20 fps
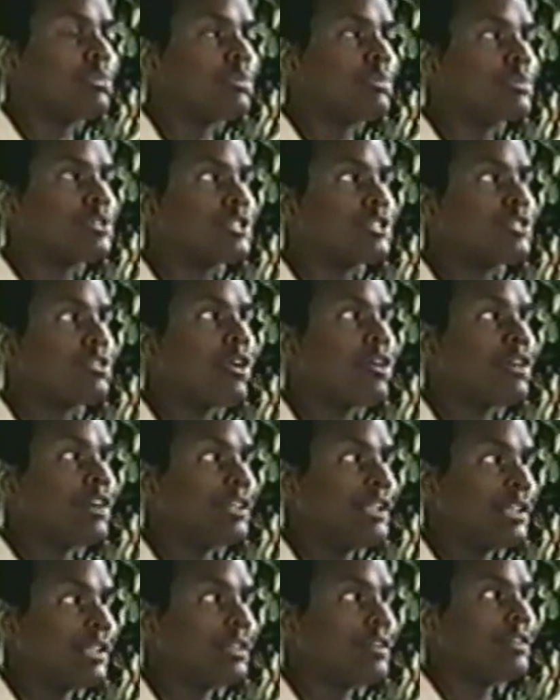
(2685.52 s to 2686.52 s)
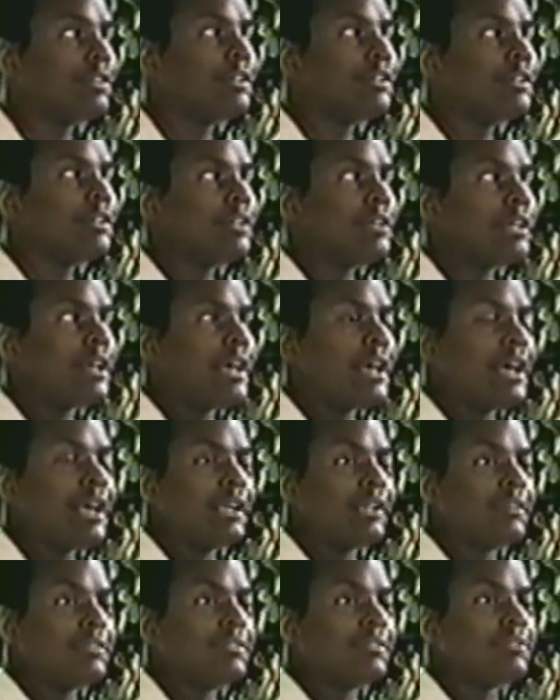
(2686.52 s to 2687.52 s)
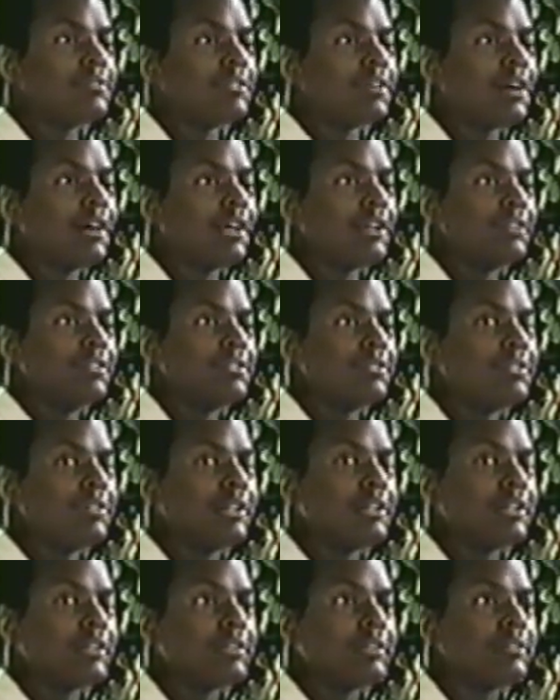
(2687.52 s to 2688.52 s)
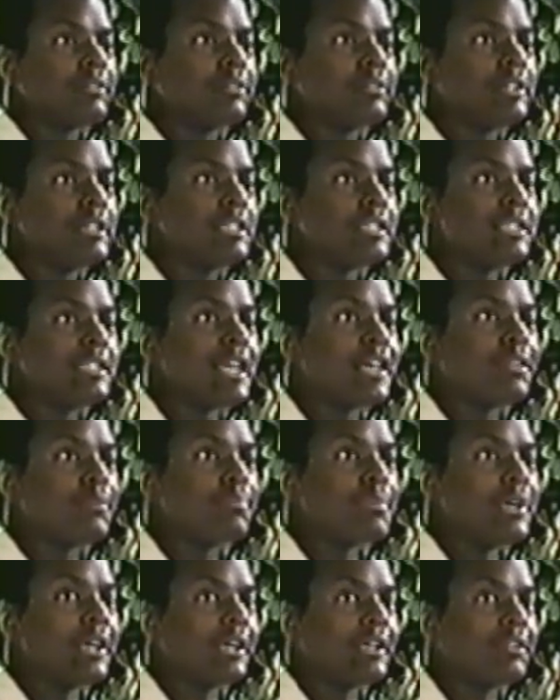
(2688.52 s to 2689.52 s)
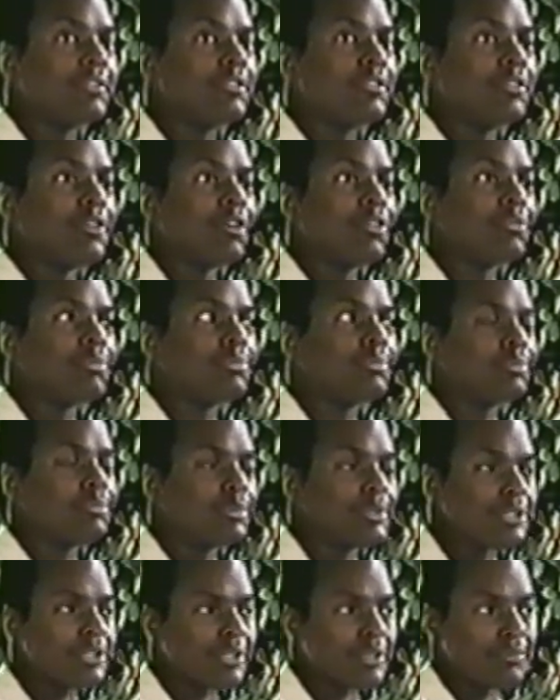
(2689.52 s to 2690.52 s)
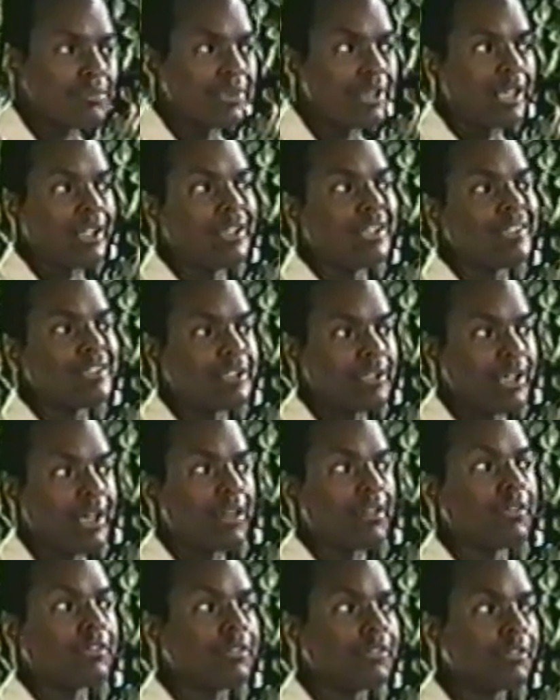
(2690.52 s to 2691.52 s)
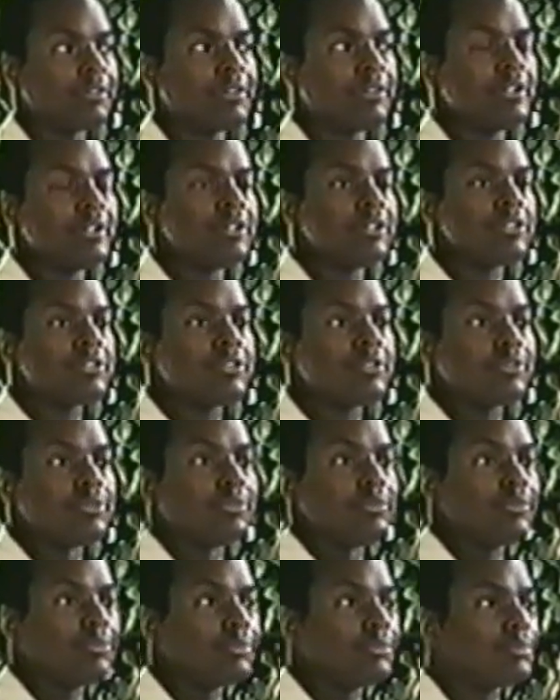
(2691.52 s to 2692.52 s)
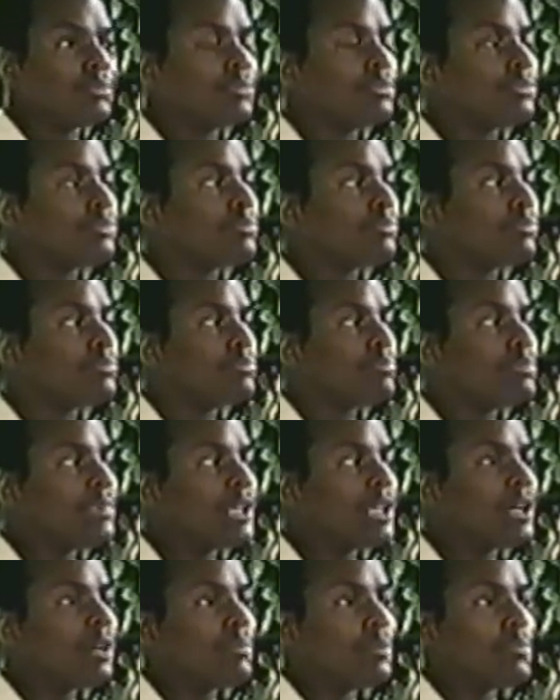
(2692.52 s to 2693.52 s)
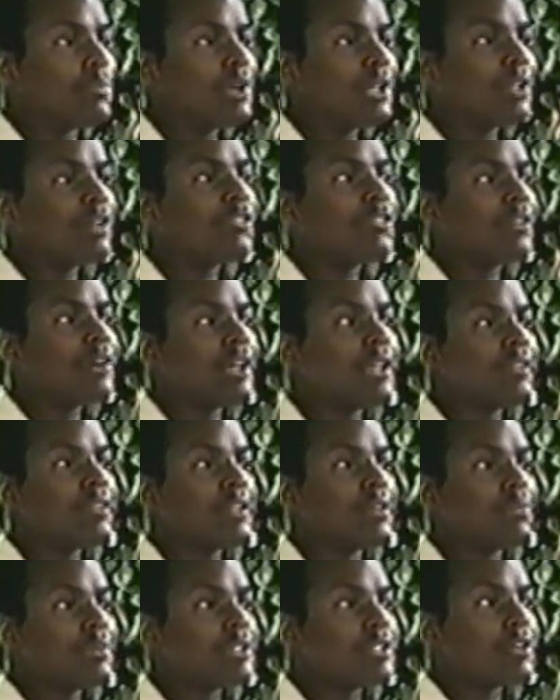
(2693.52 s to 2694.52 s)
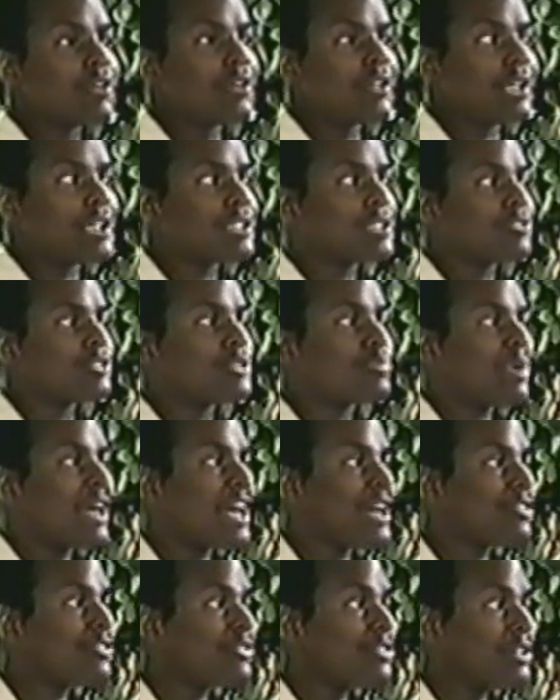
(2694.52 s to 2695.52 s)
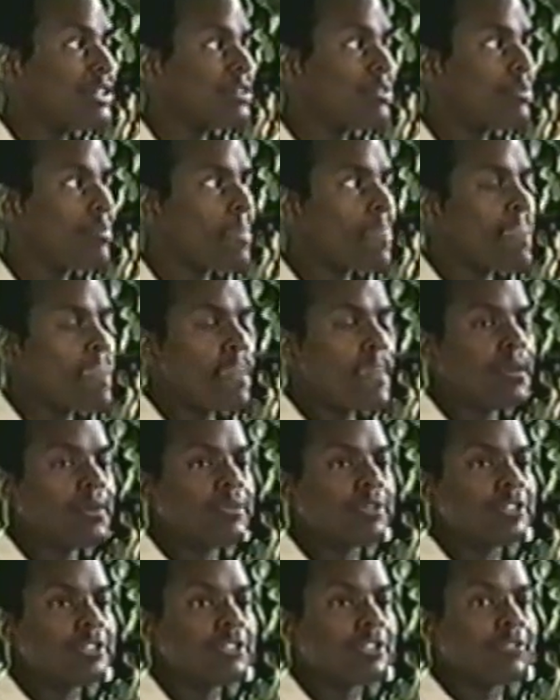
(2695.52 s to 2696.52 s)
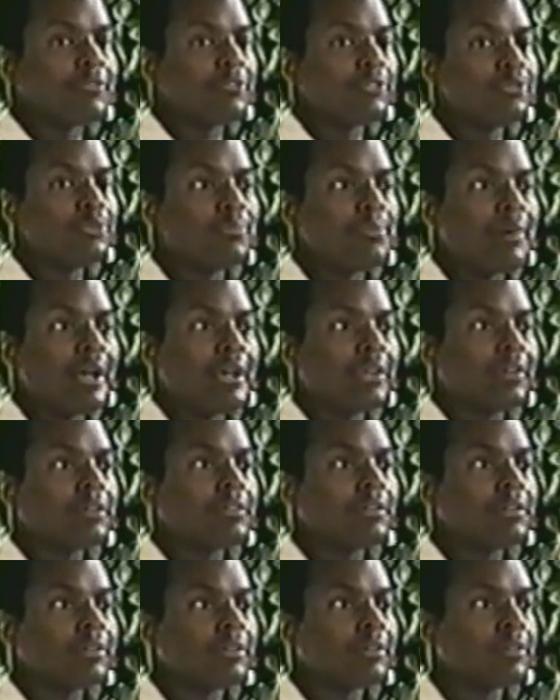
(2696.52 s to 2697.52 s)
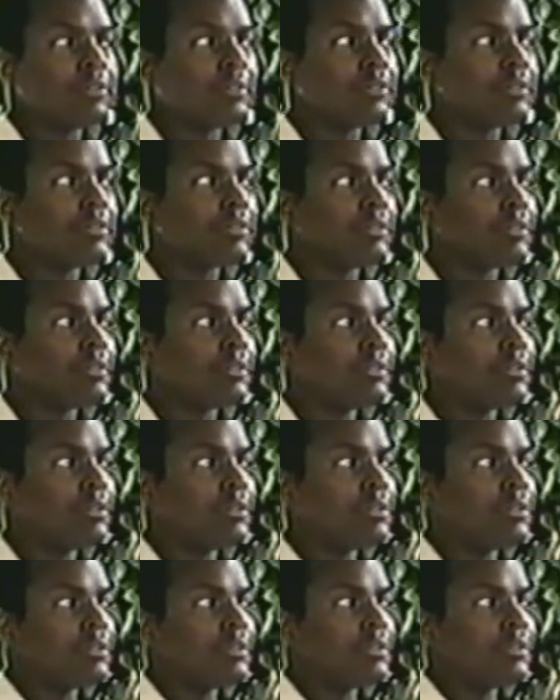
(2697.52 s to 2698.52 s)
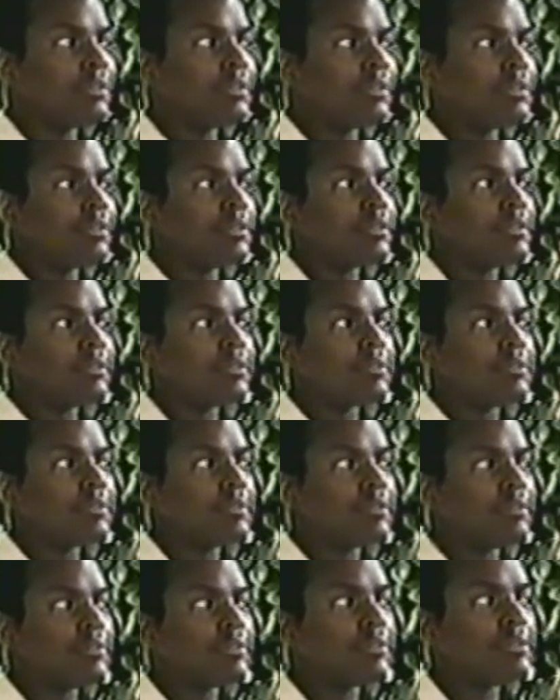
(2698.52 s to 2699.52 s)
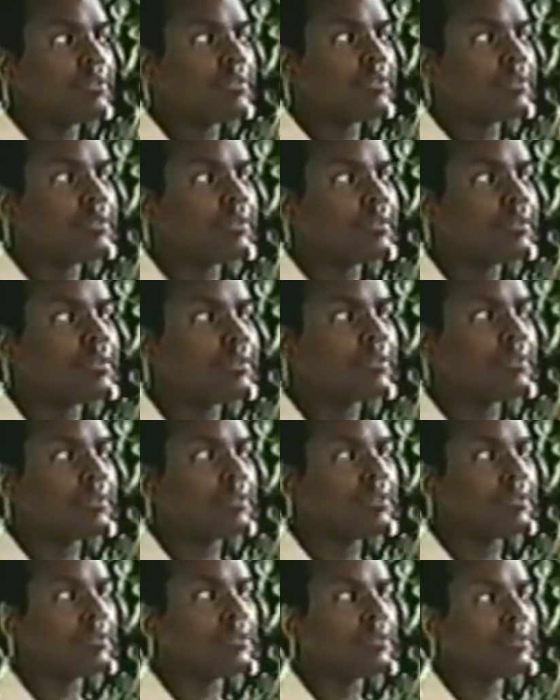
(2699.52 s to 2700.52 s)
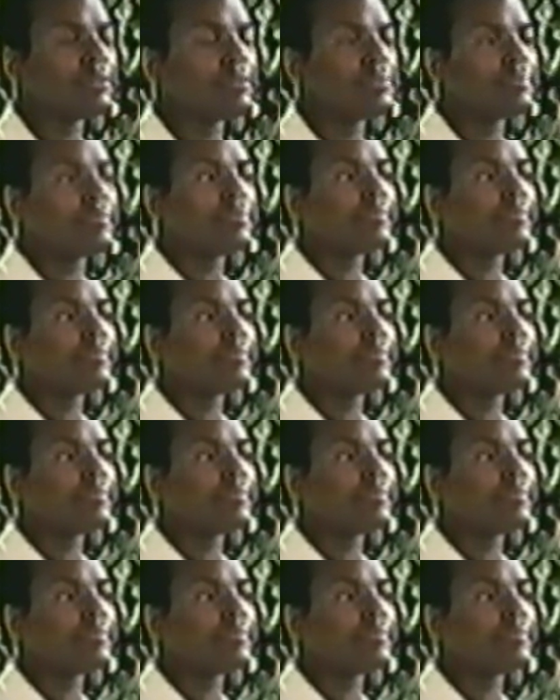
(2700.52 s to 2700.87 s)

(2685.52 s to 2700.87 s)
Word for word: started it, and on uh, his deathbed, you know, was getting it together right. to become the Brinker Fund. Then we started Esther's Pantry. Right. Which a food bank. And that was all in response to the fact that at the early stages of all this,